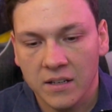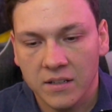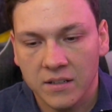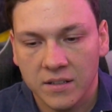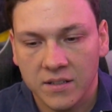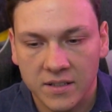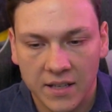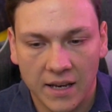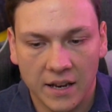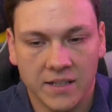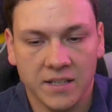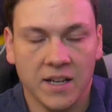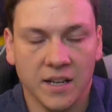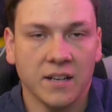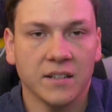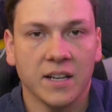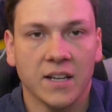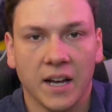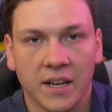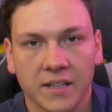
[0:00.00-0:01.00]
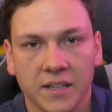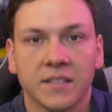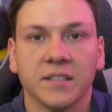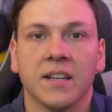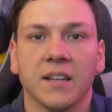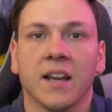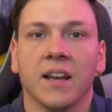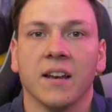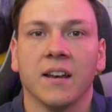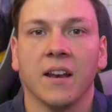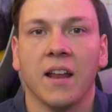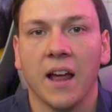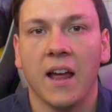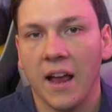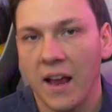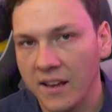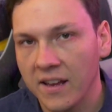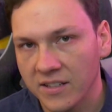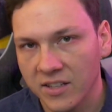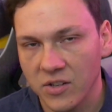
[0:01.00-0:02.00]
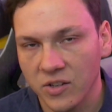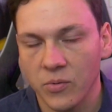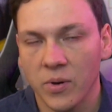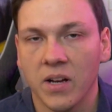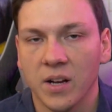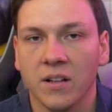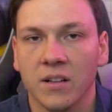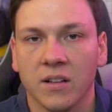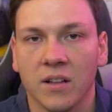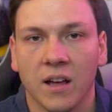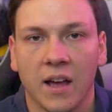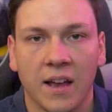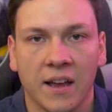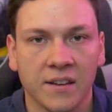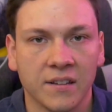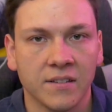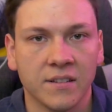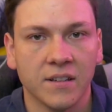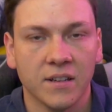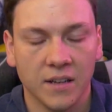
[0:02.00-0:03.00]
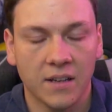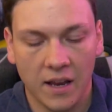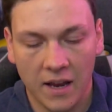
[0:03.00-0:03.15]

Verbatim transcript: sat down to understand S Q L and